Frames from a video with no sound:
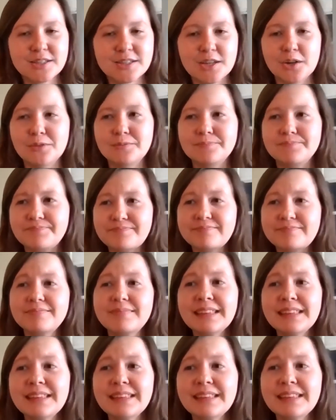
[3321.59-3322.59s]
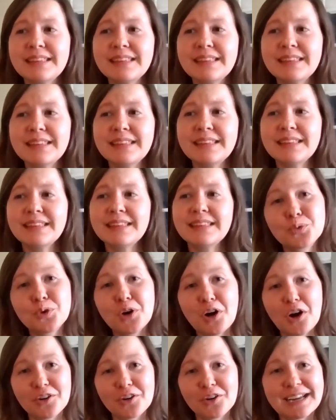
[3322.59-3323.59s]
So it sounds
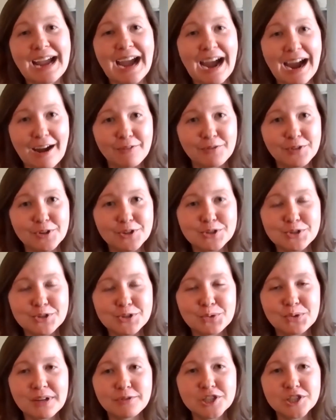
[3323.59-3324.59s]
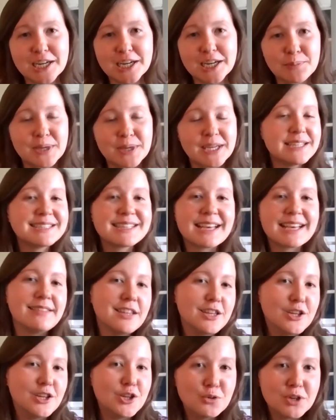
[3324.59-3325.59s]
like you will already have your school level champions,
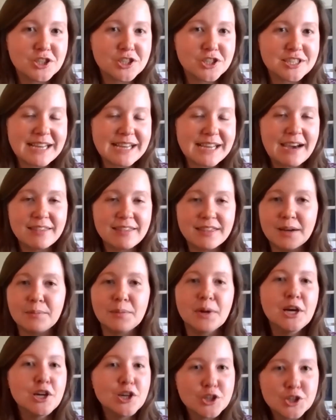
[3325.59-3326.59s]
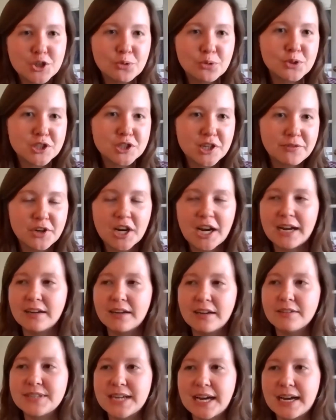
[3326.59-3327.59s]
and then you can just add them to whichever
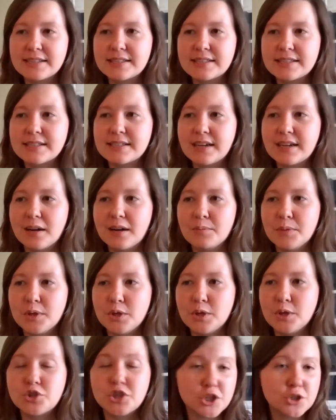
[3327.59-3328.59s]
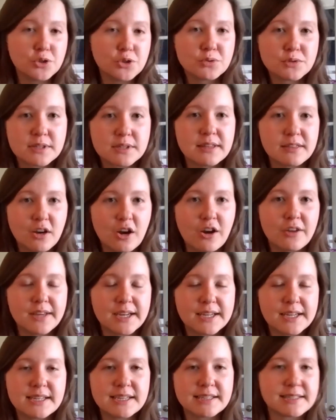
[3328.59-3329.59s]
kind of test you choose in the
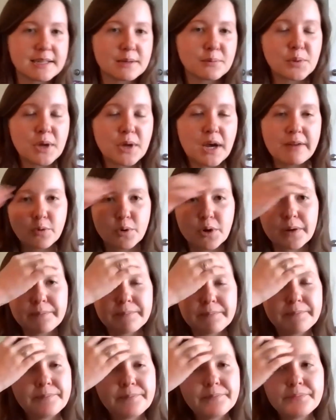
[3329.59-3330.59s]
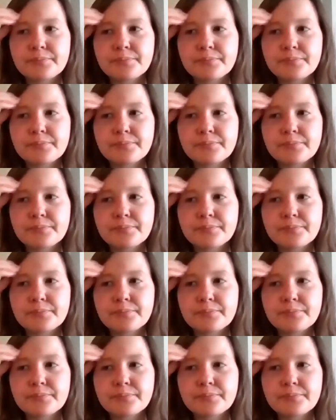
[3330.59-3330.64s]
online testing platform.